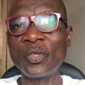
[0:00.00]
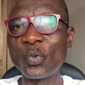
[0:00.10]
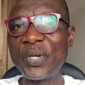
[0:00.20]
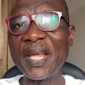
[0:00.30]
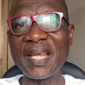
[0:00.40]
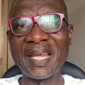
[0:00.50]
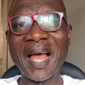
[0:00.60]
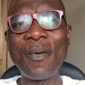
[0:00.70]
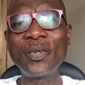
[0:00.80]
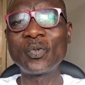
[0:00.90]
Today,
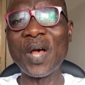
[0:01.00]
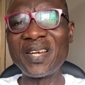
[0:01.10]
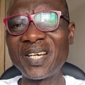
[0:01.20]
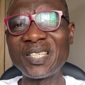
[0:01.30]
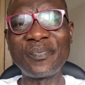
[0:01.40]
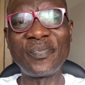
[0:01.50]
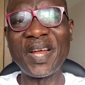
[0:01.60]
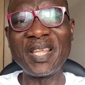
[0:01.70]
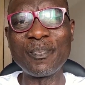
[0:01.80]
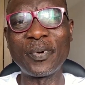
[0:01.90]
I want to address a
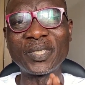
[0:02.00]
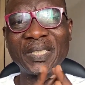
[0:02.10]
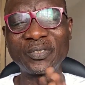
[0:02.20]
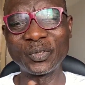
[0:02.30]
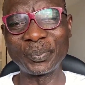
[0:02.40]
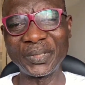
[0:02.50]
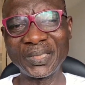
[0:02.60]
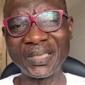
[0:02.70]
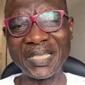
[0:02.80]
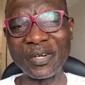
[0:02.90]
very important topic
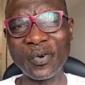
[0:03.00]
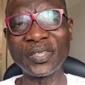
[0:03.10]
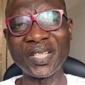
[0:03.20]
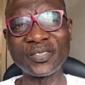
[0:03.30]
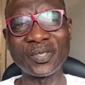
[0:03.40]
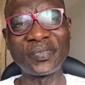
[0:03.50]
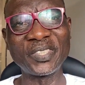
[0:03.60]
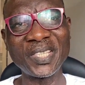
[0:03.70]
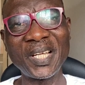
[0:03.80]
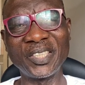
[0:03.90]
in context of
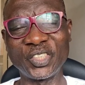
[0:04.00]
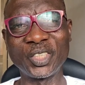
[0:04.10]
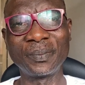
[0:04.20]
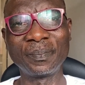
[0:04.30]
research: